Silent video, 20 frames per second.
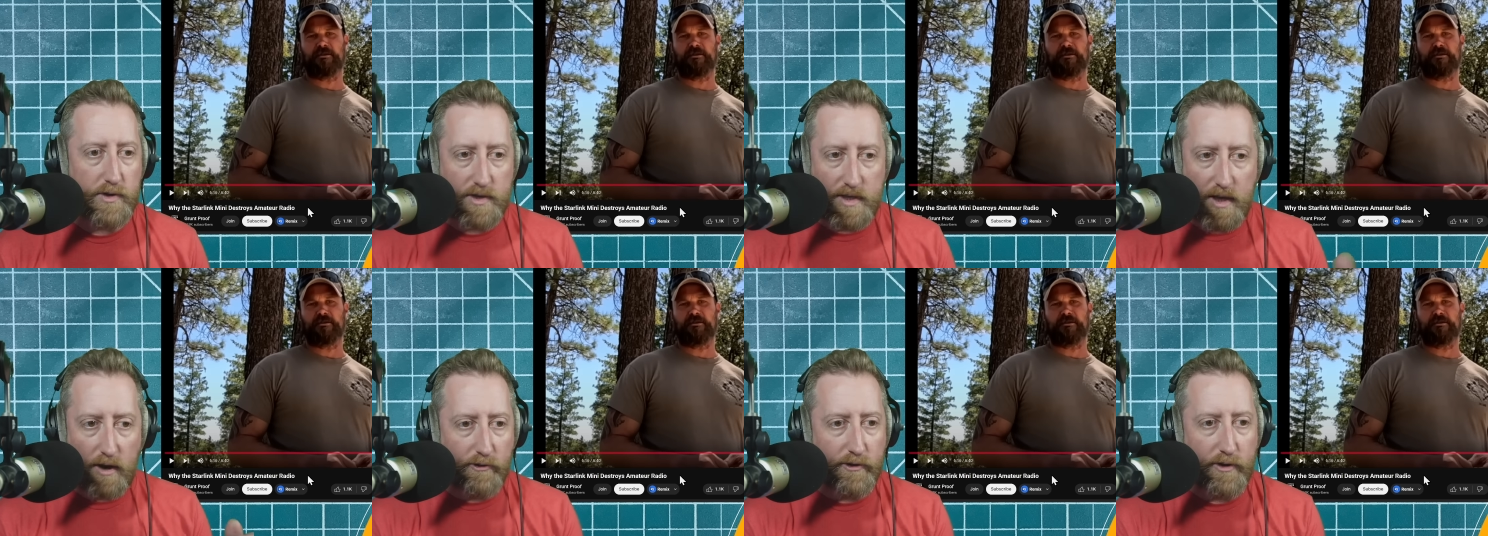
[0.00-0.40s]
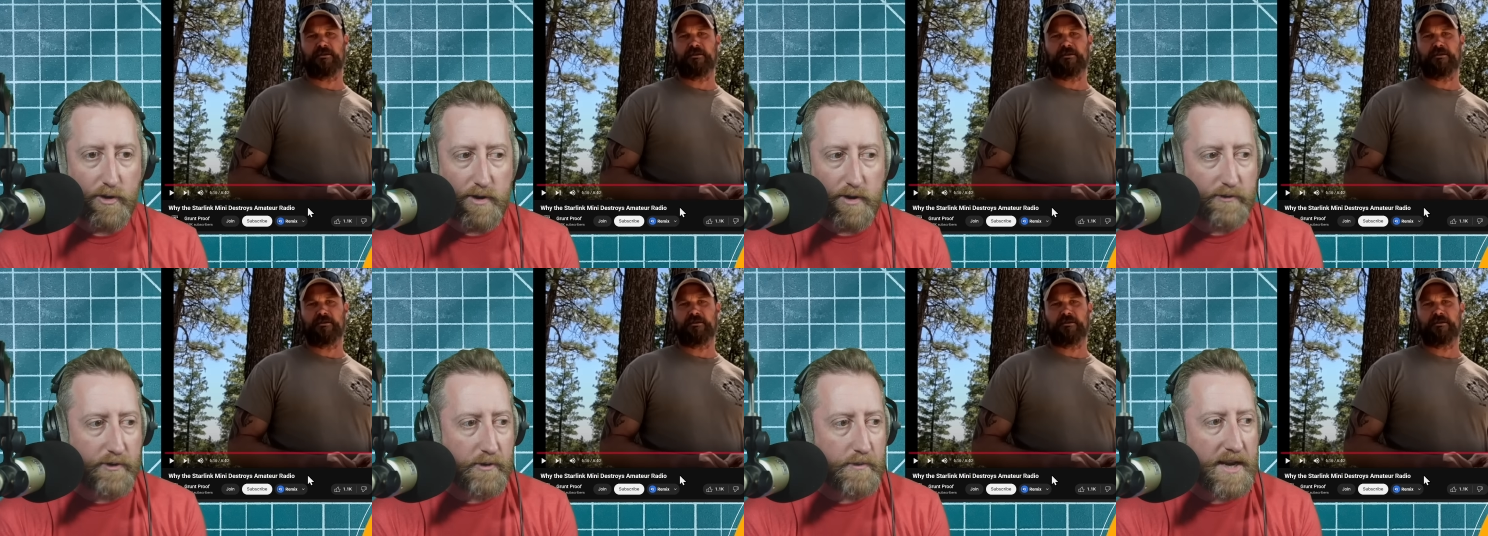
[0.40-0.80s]
Speaker 1: cell
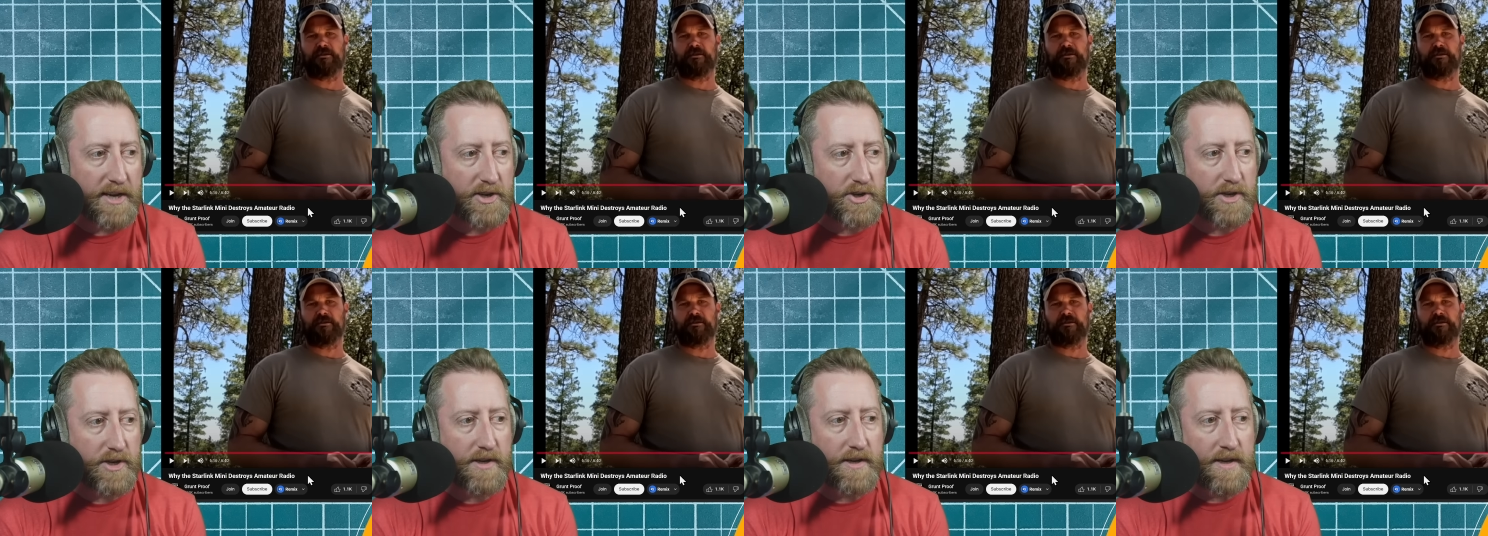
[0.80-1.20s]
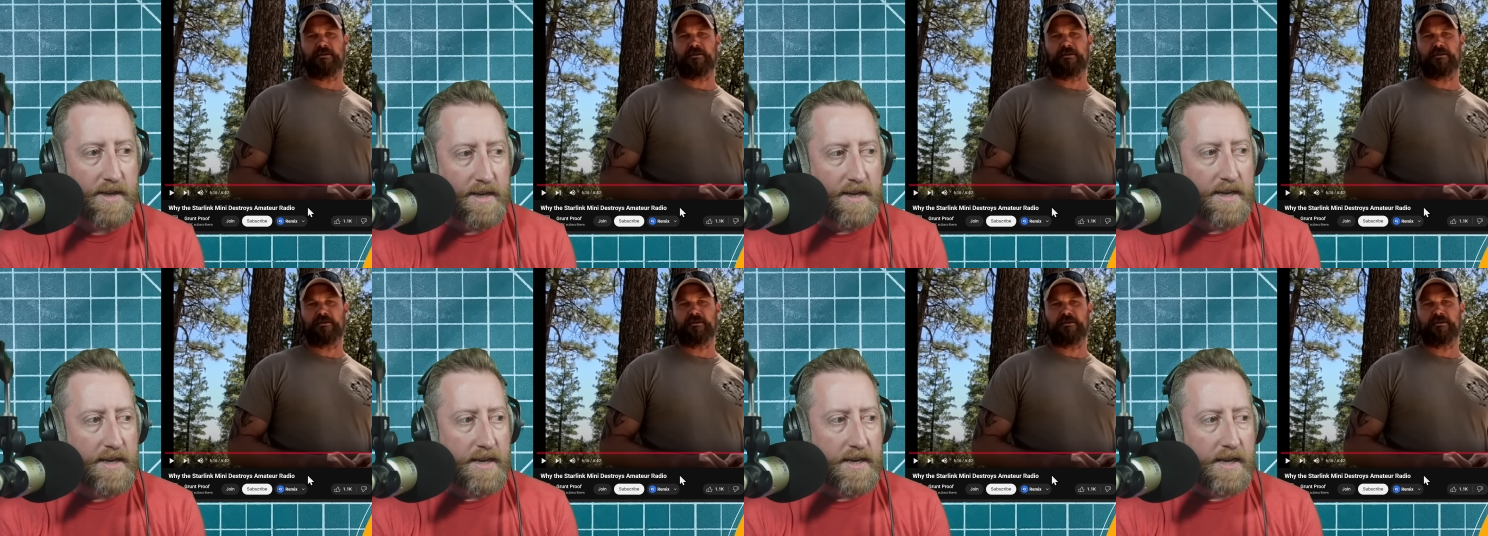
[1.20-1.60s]
phone information,
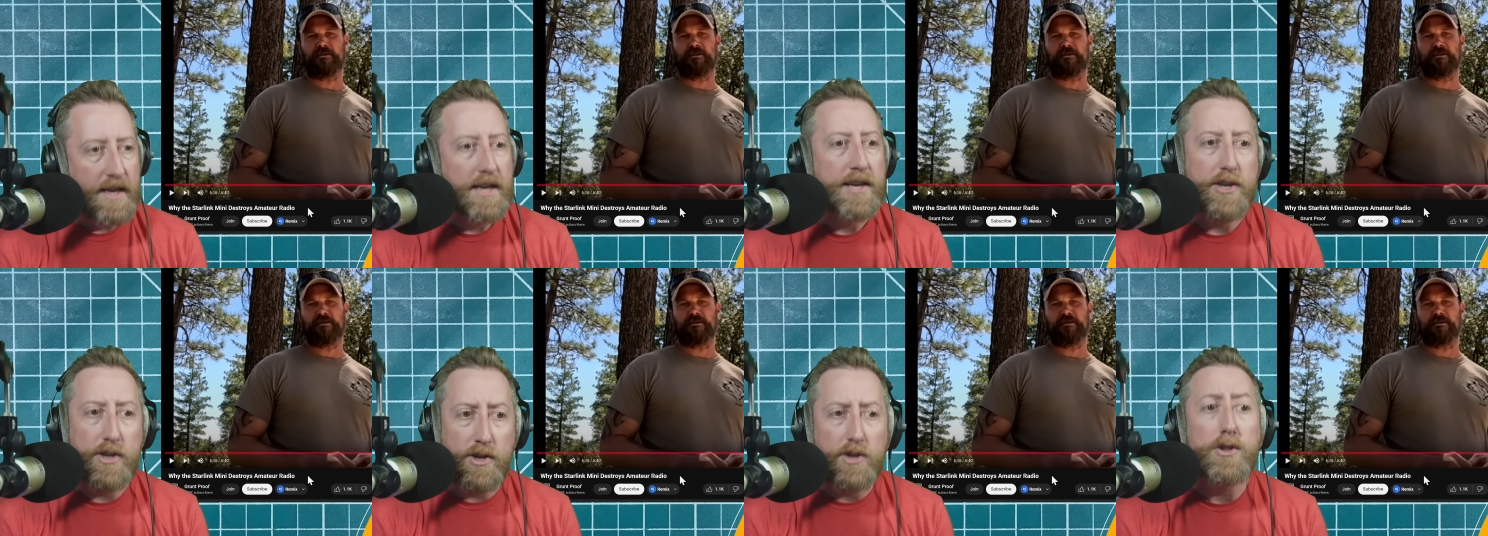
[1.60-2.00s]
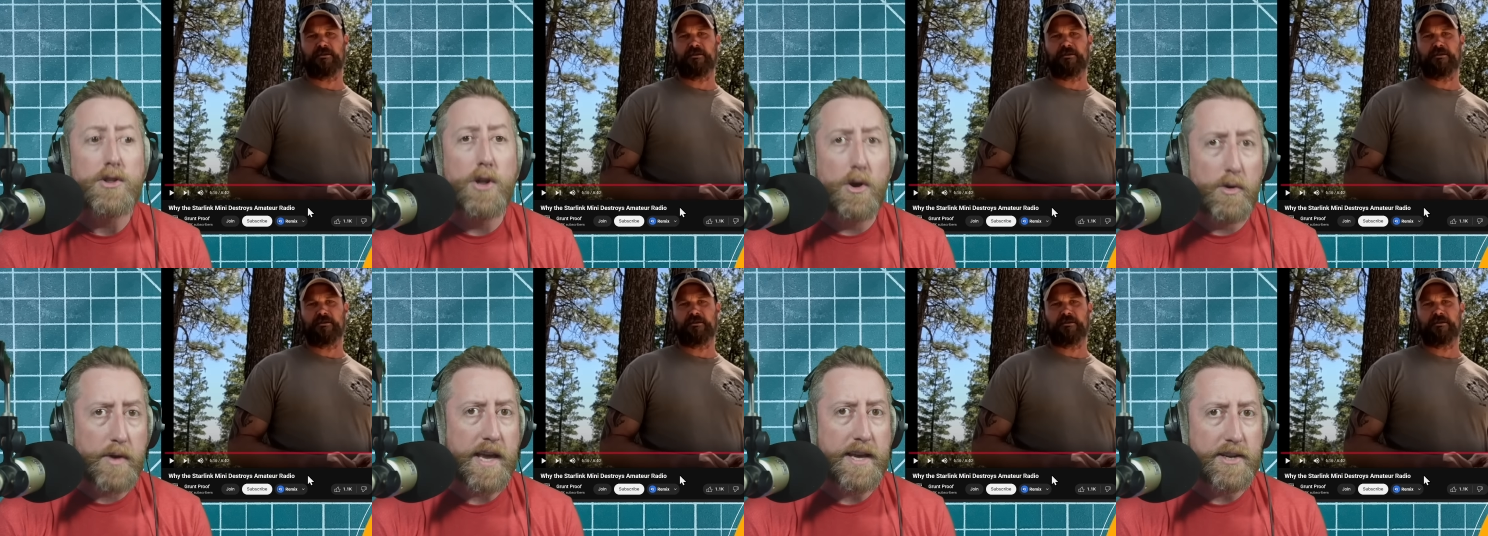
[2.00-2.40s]
your
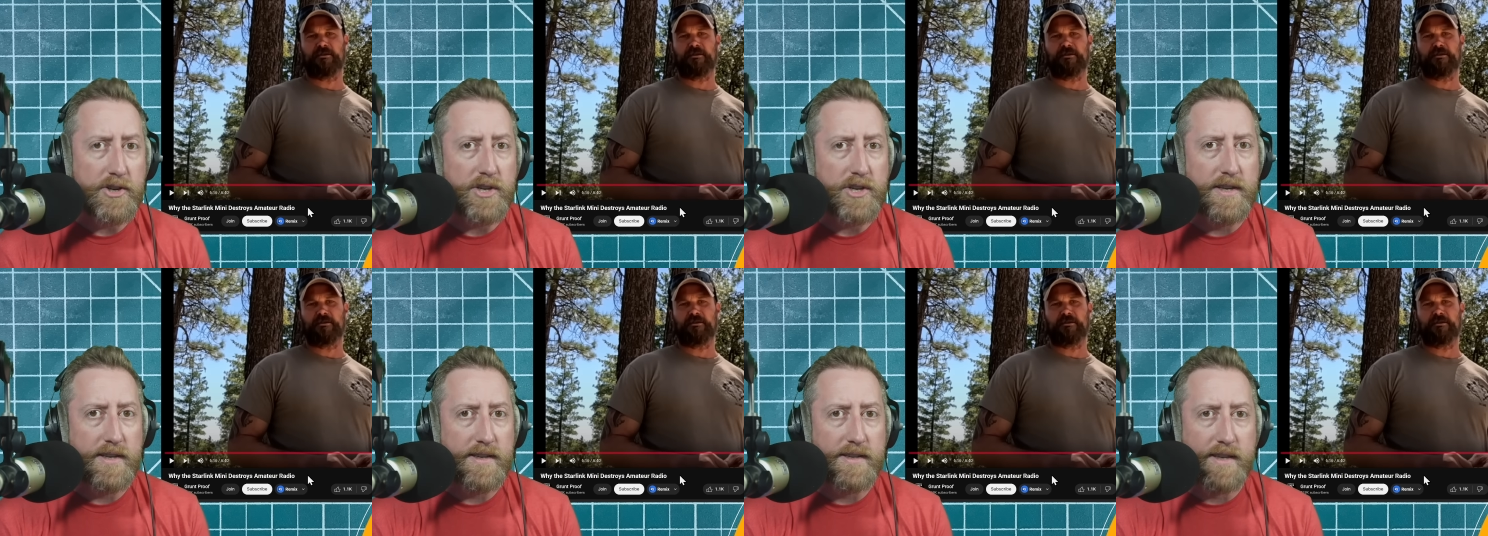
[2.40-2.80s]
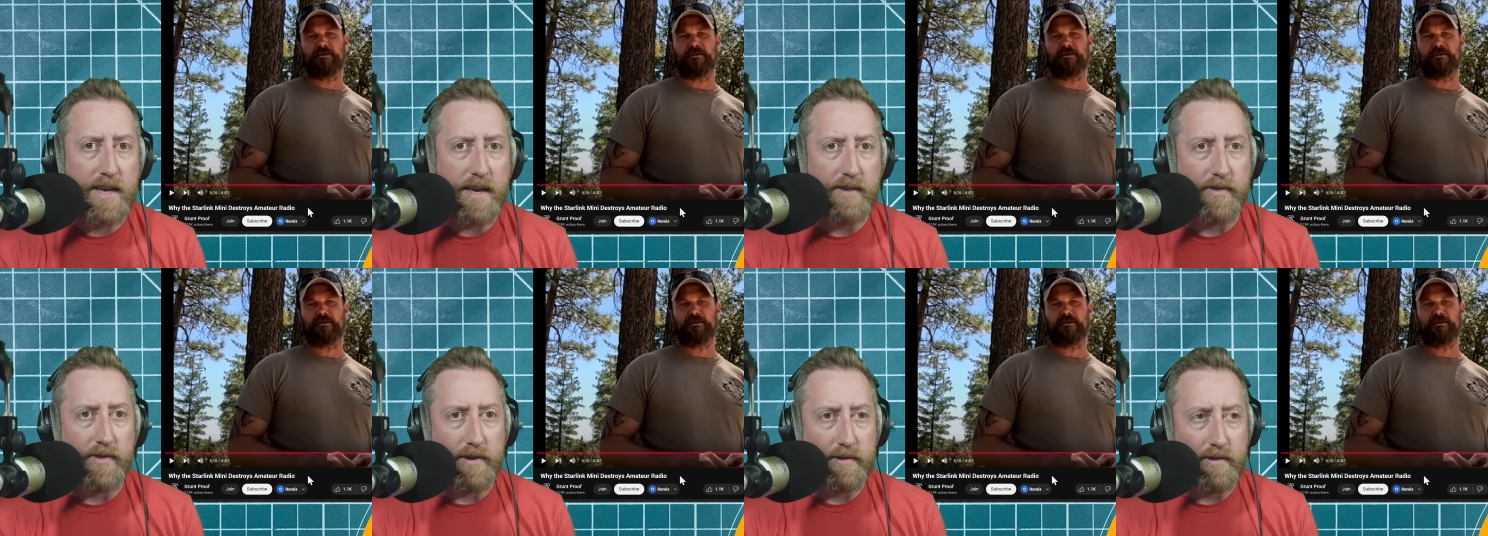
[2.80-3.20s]
location is
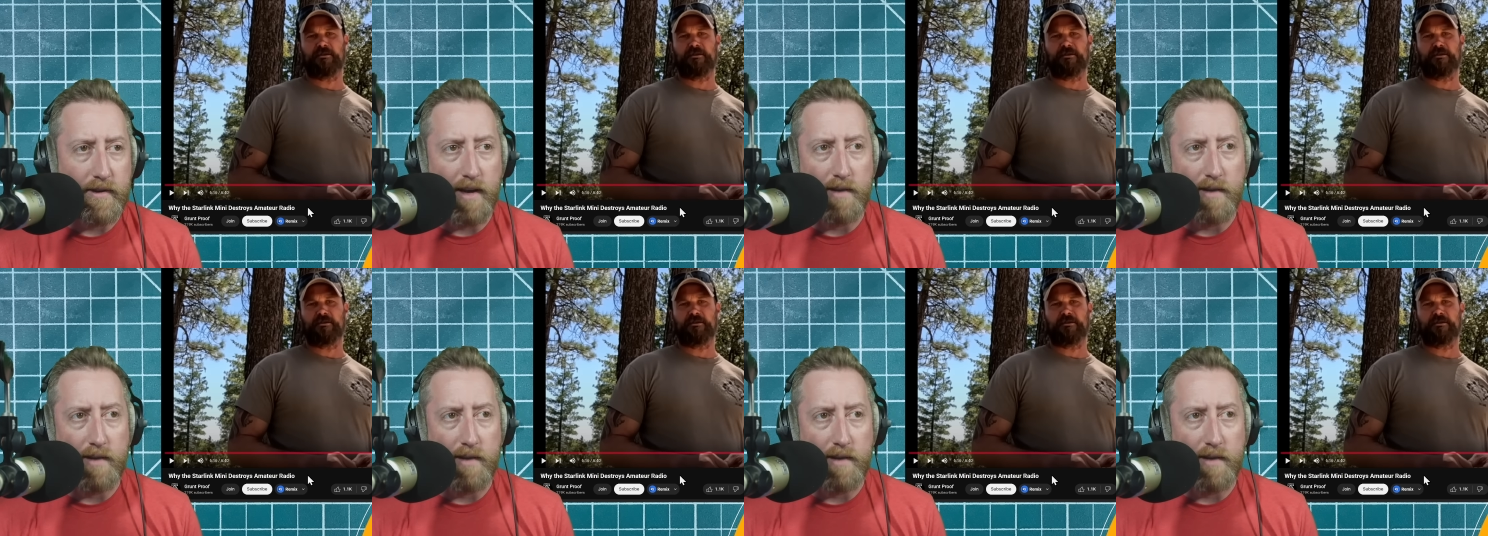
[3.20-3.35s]
given,